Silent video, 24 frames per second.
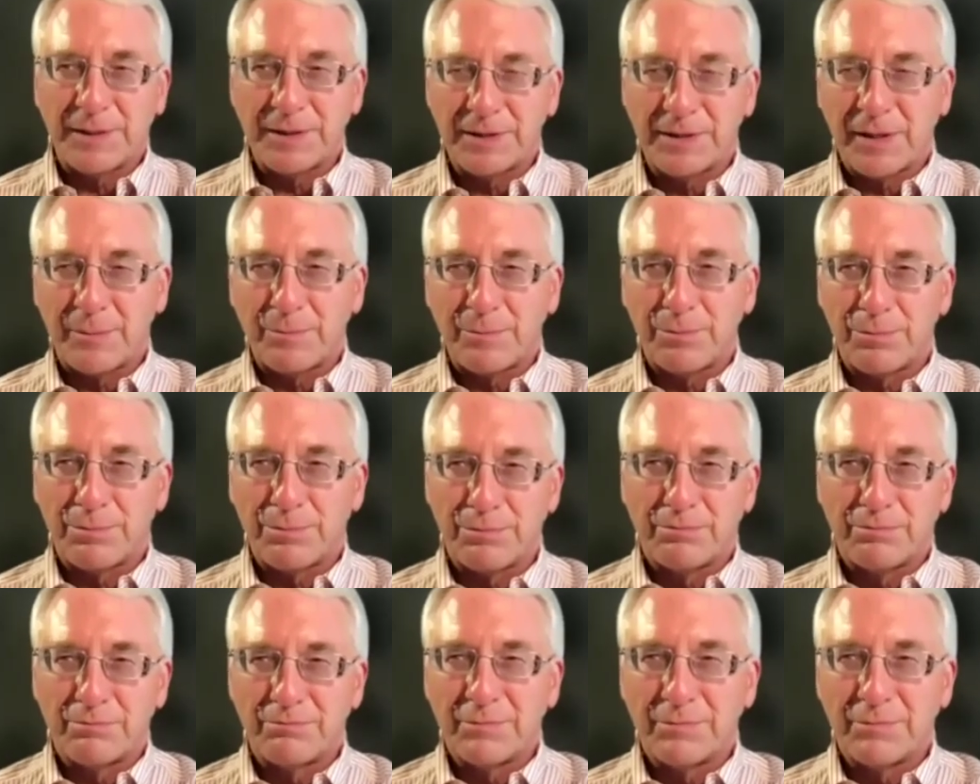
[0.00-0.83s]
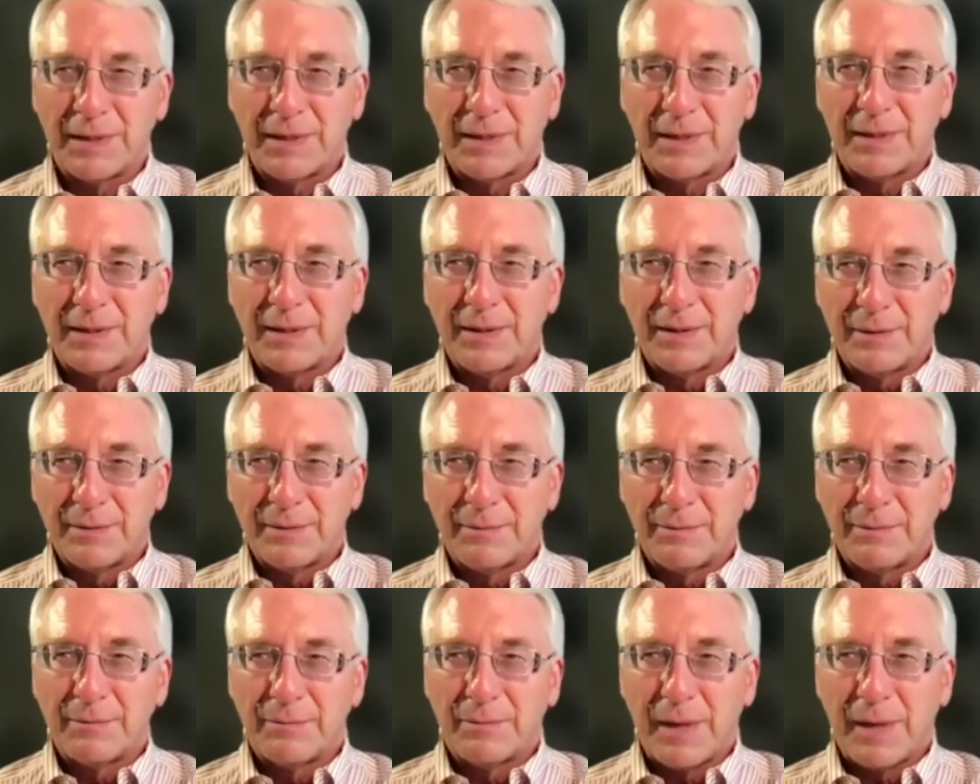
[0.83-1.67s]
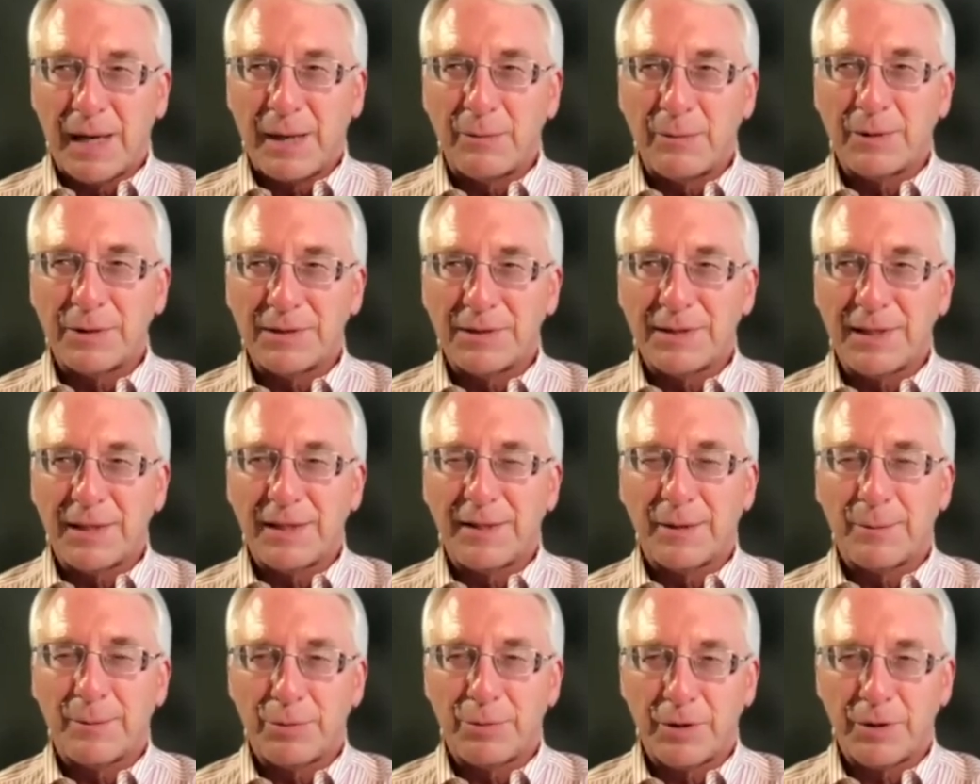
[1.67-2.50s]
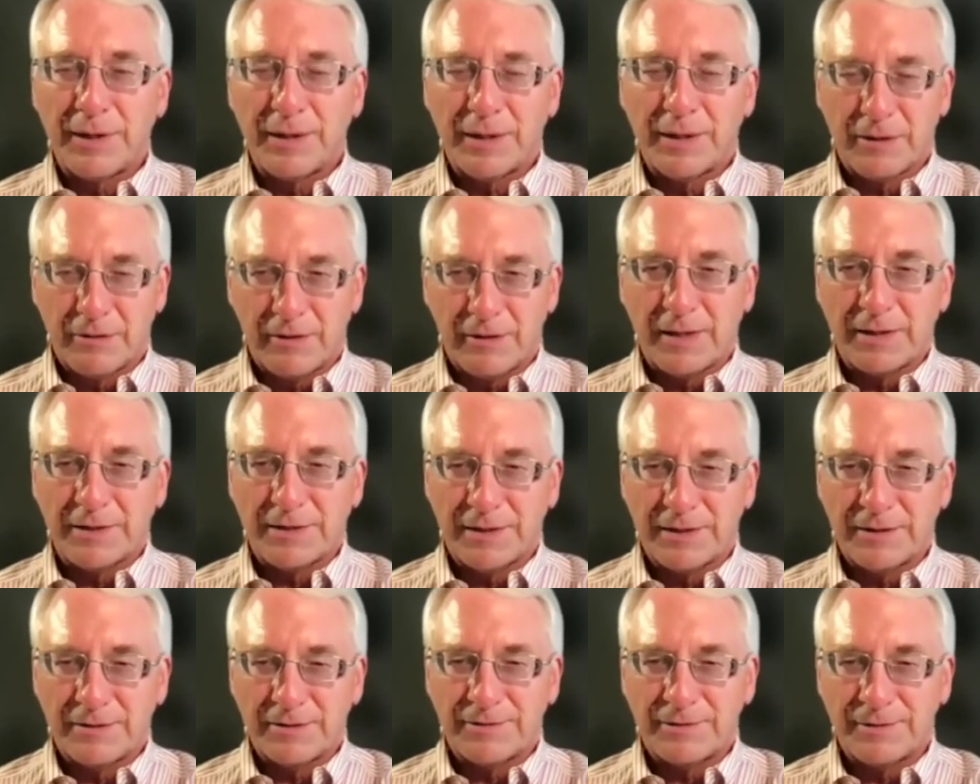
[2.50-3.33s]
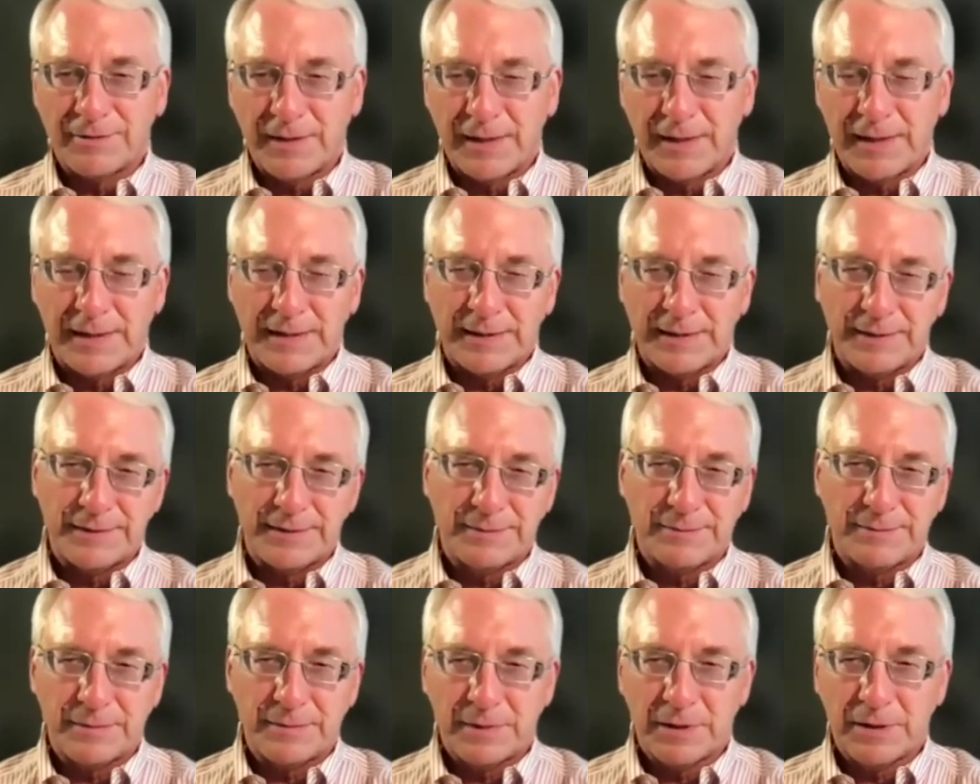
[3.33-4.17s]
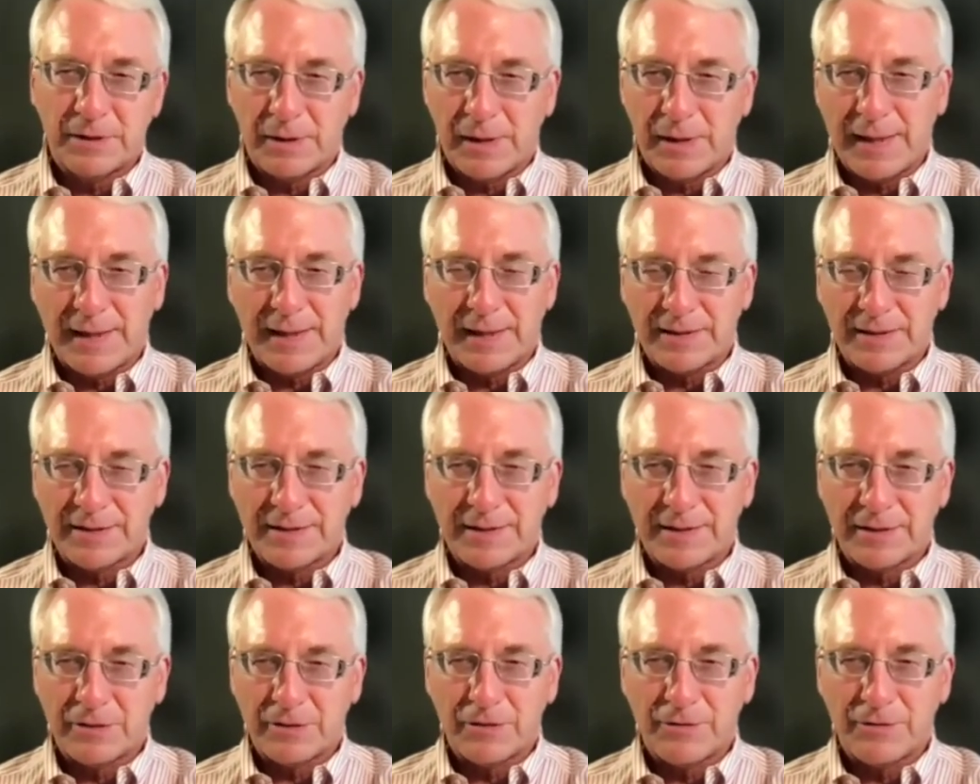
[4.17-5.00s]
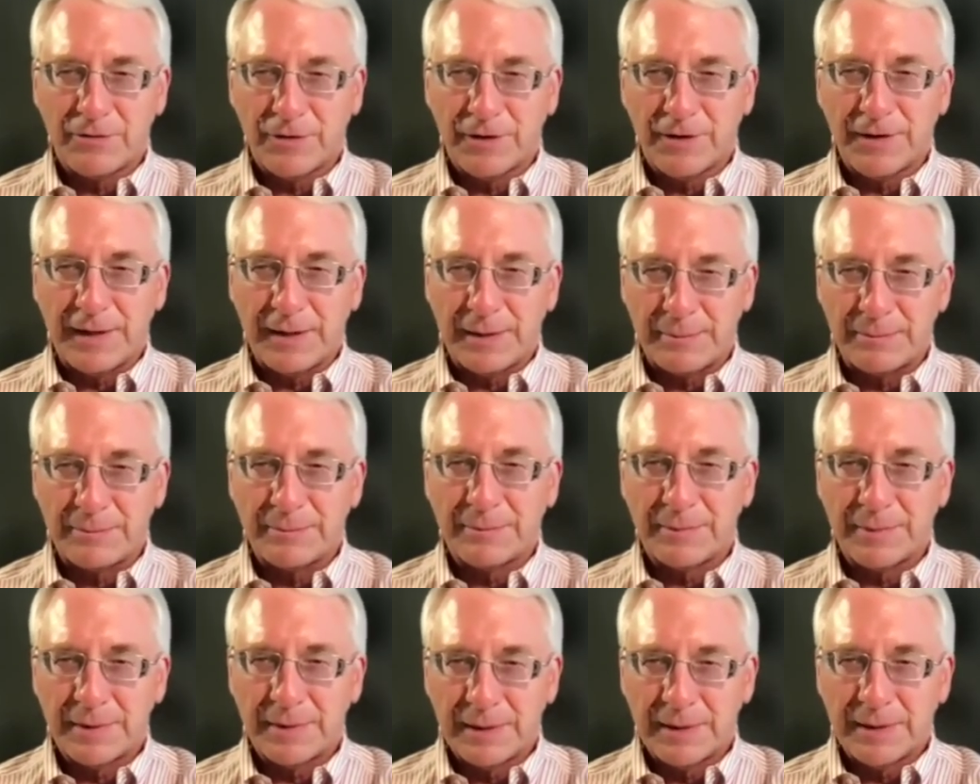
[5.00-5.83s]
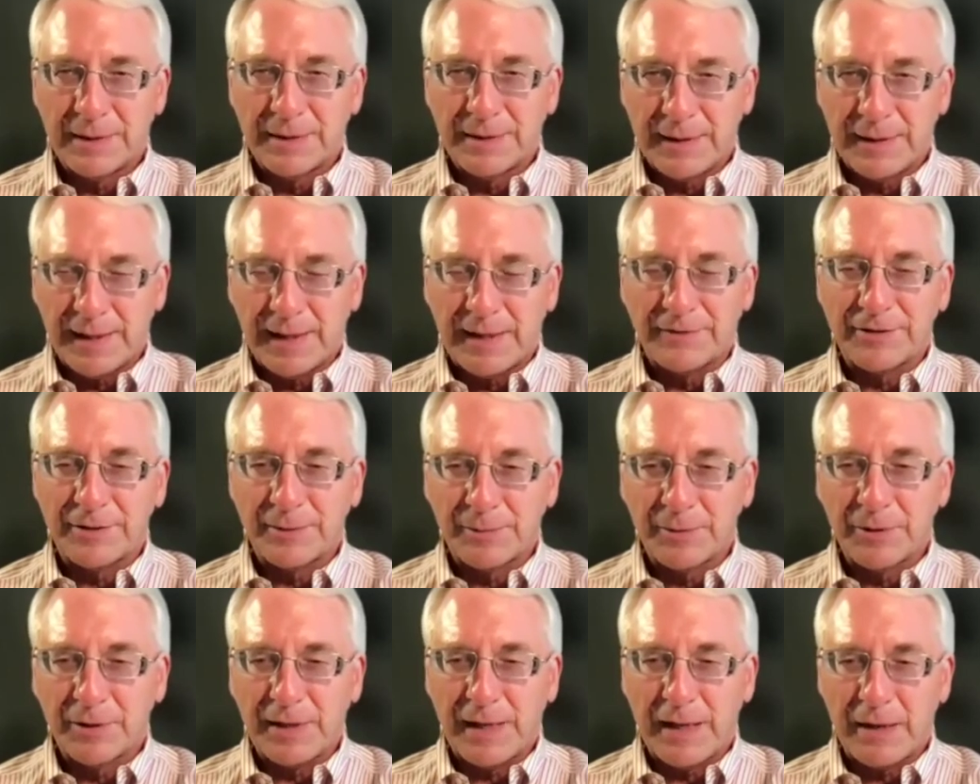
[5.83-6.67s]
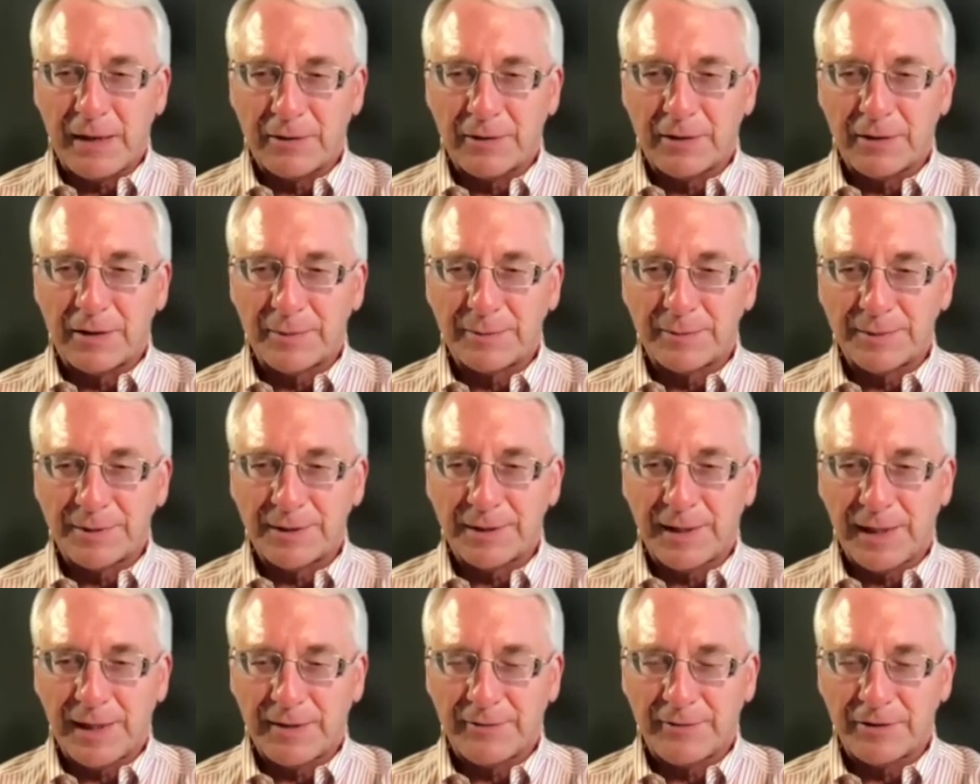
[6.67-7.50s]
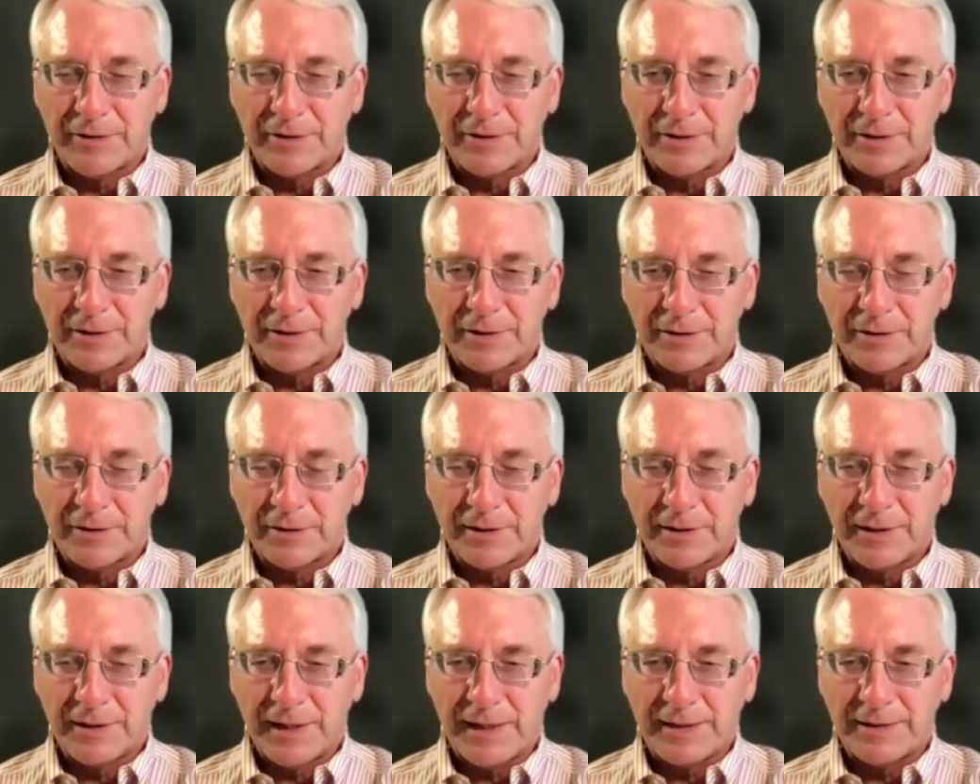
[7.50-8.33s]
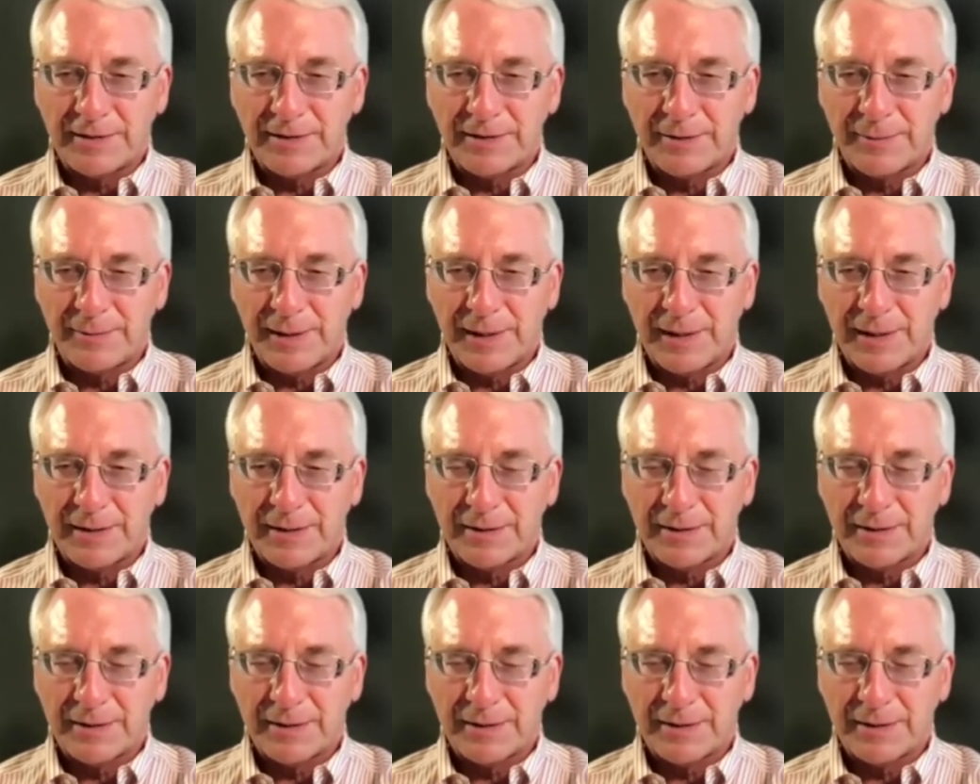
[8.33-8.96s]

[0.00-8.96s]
are, I would say they're pretty aggressive, and I guess good for them. They have some good outcomes and they have a good case to make.